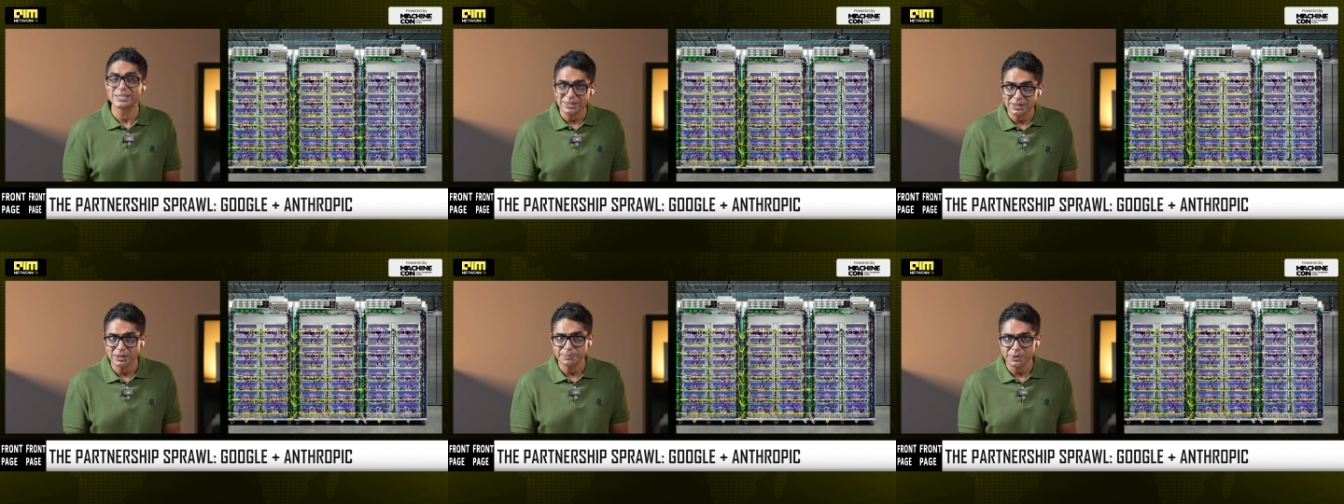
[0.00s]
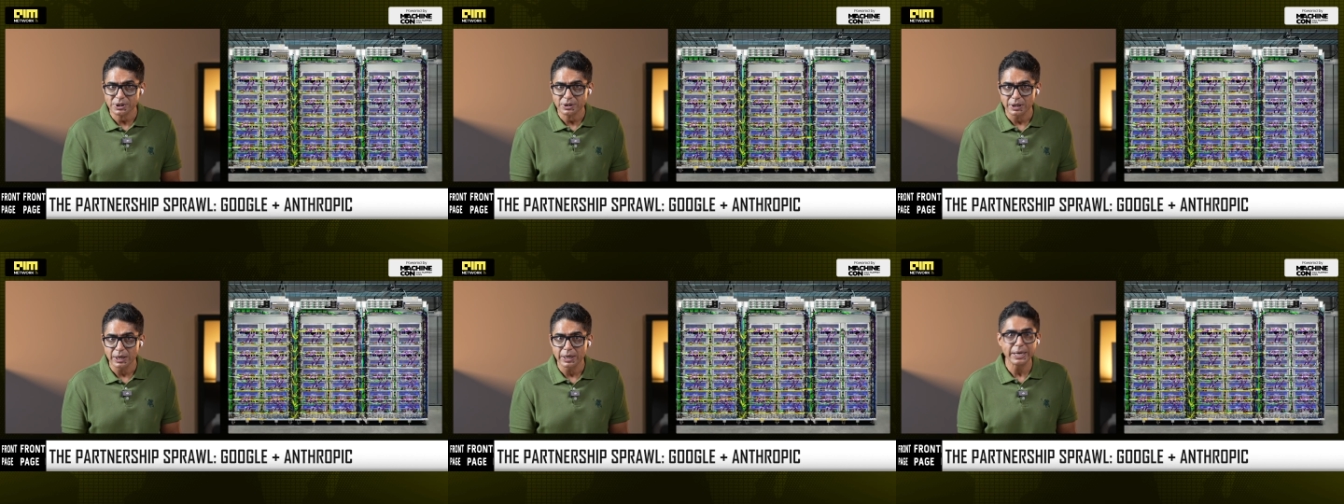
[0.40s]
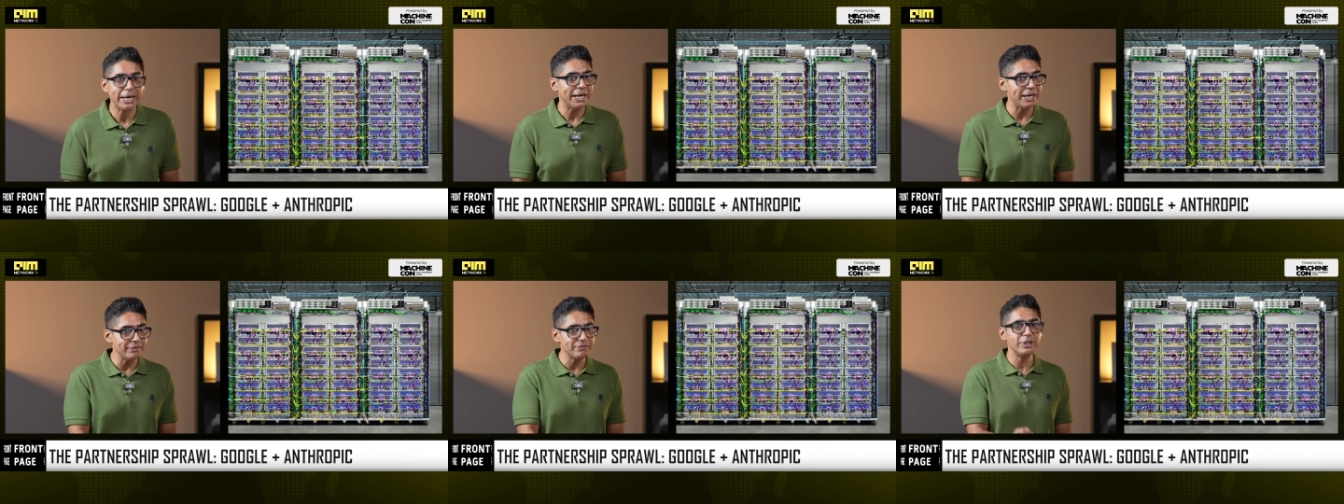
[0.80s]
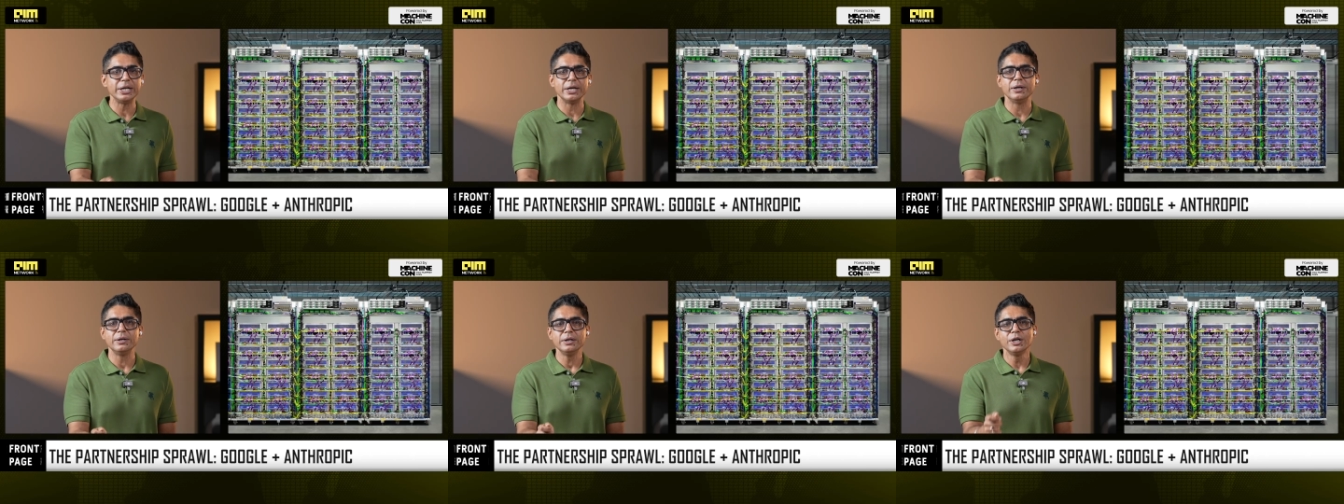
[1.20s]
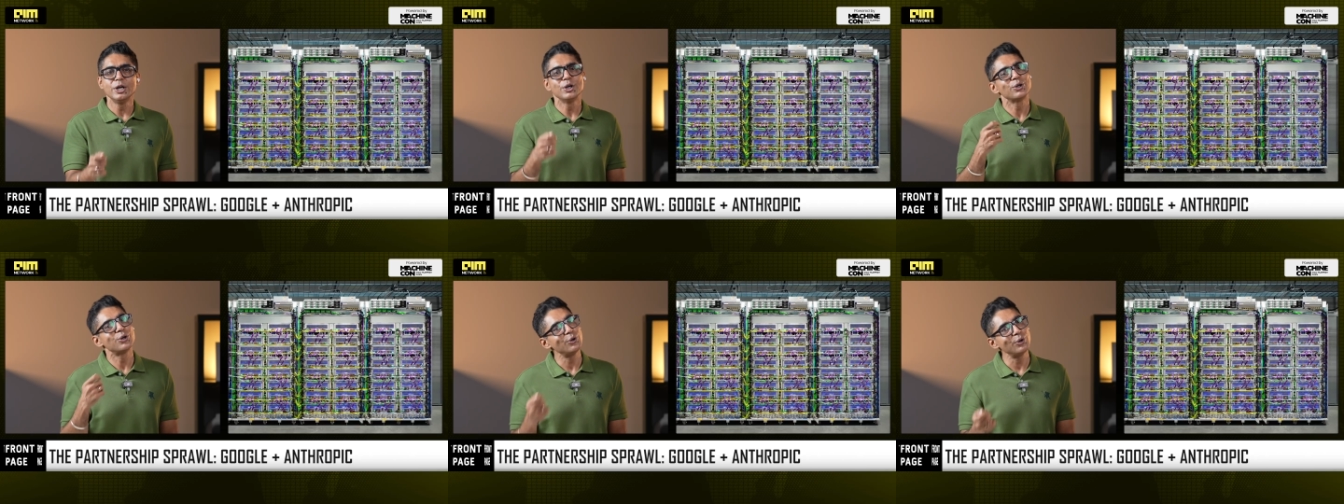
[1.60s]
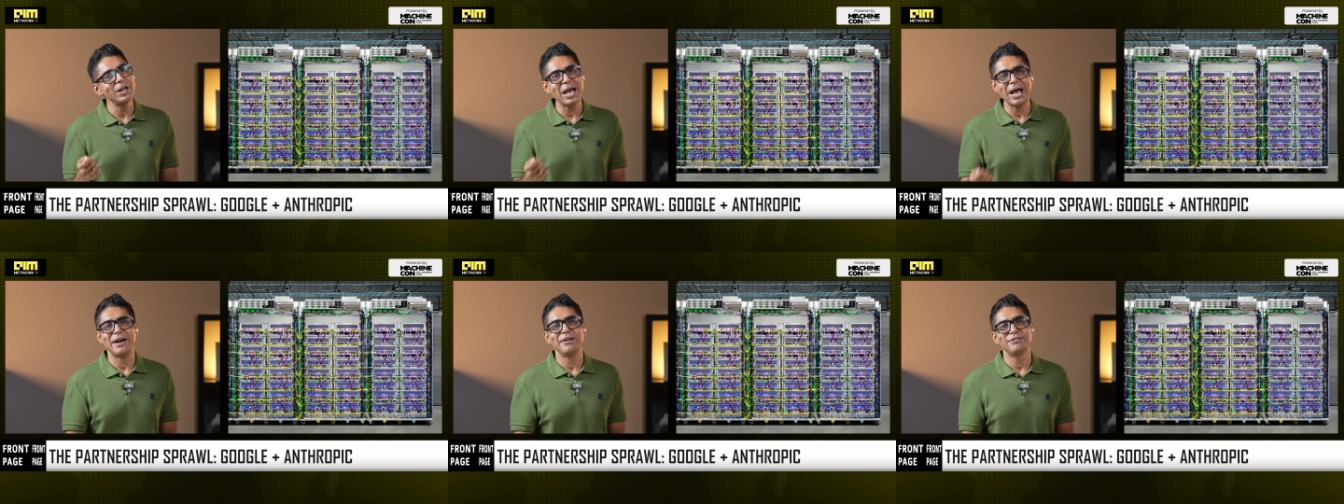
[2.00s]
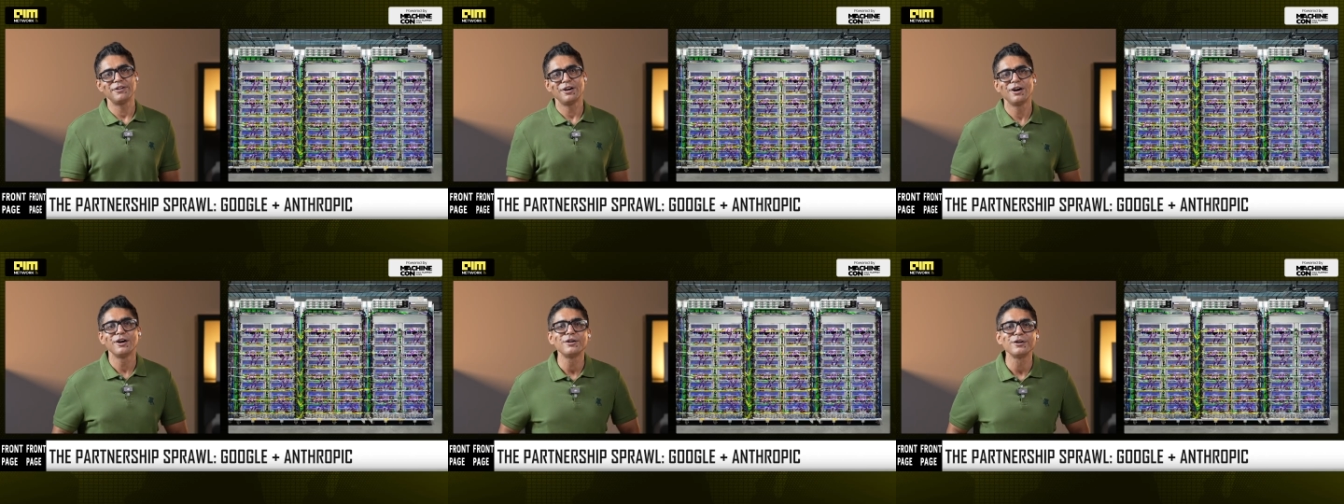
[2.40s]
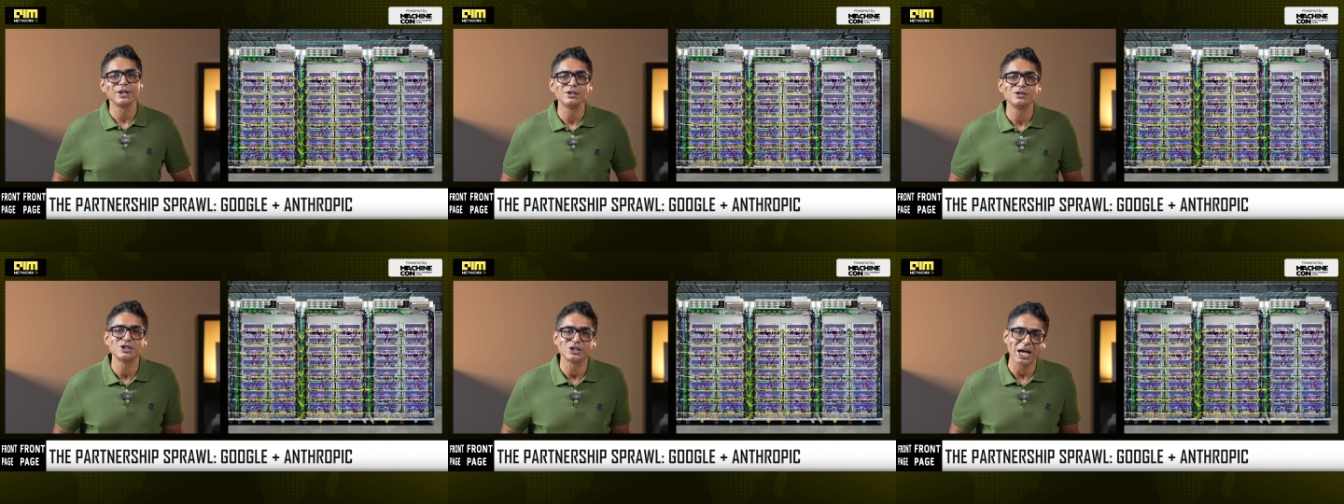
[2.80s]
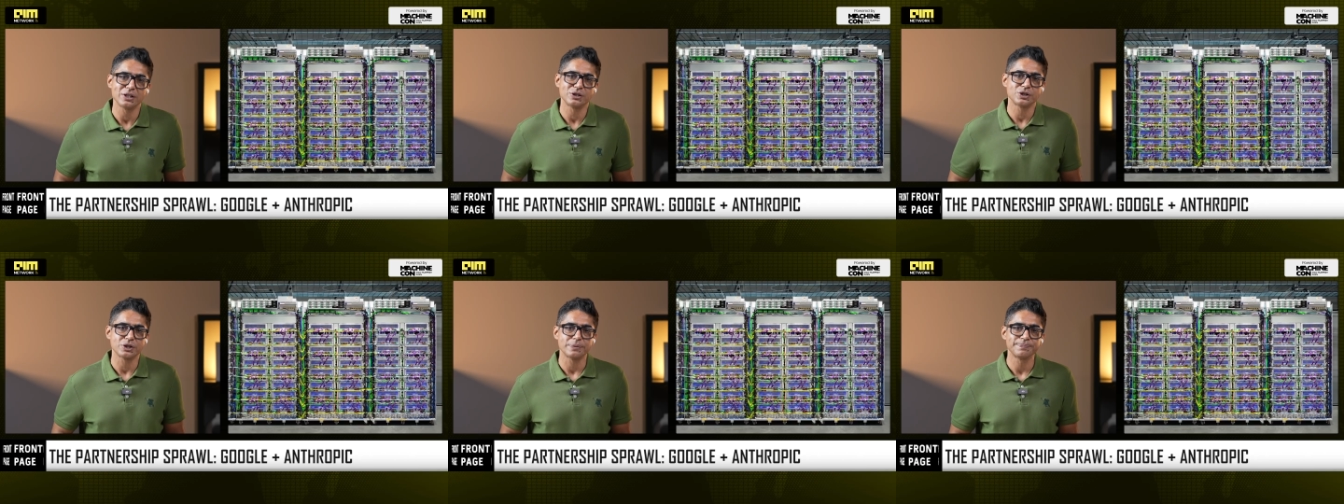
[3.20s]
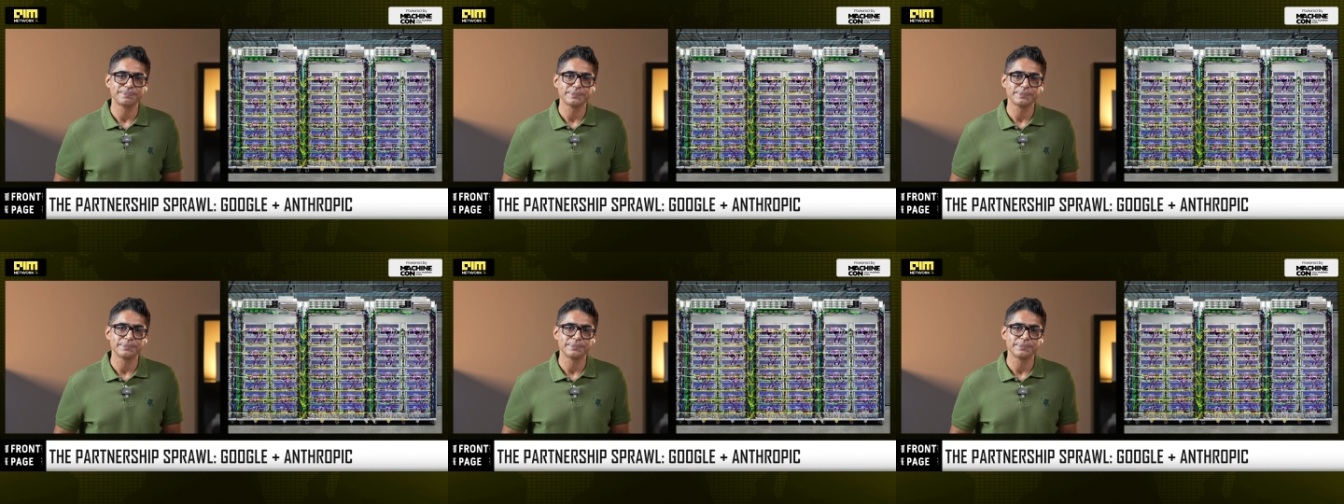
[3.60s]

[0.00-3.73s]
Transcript: systems, NVIDIA could have a real challenger.